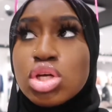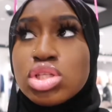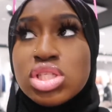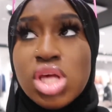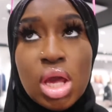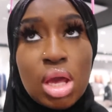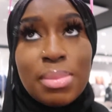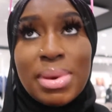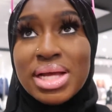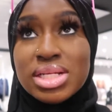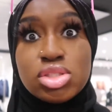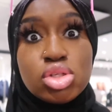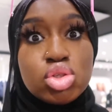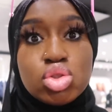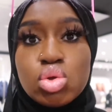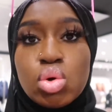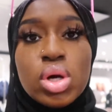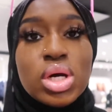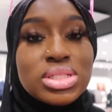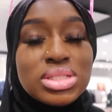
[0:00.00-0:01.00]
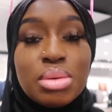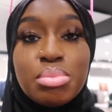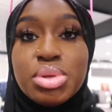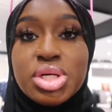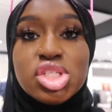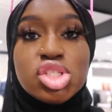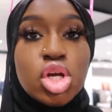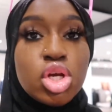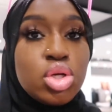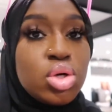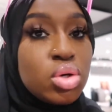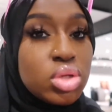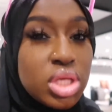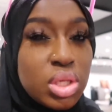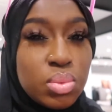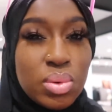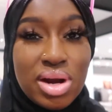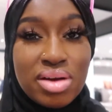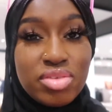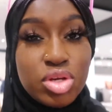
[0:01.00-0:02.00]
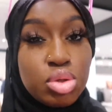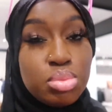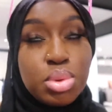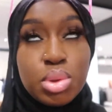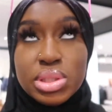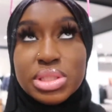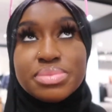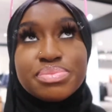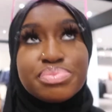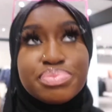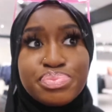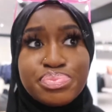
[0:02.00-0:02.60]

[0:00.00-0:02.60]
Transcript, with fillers: take it back to the store because I'm pretty sure you don't need whatever you bought